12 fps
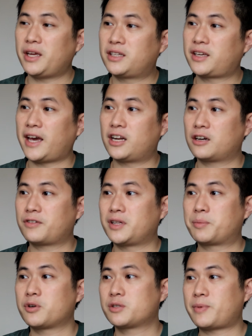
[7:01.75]
Indicator from the
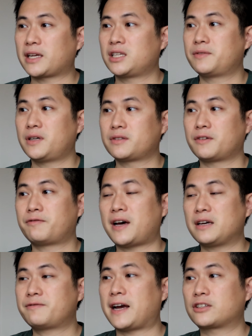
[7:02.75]
Perspective of the
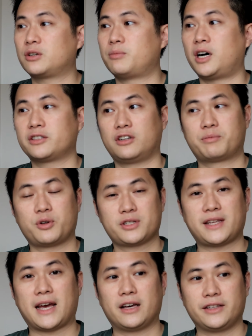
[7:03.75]
Five-Factor Model of
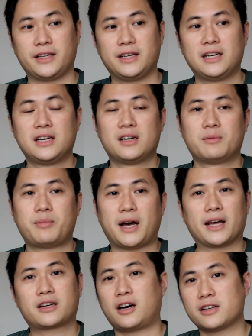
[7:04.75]
Personality
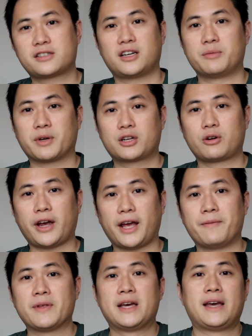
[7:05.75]
by Costa and
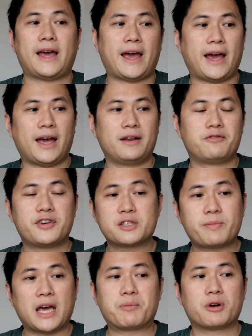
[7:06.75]
McCrae. And this
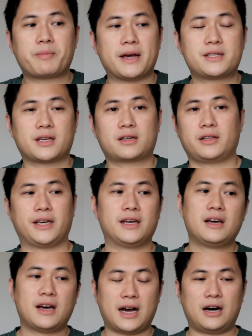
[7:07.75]
paper
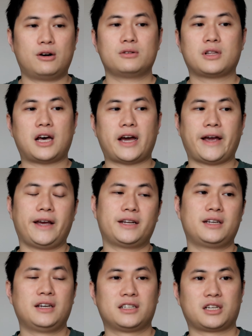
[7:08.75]
basically
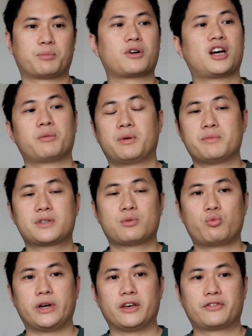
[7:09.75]
outlined the problems
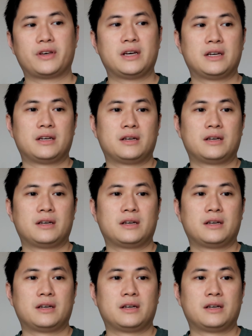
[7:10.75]
with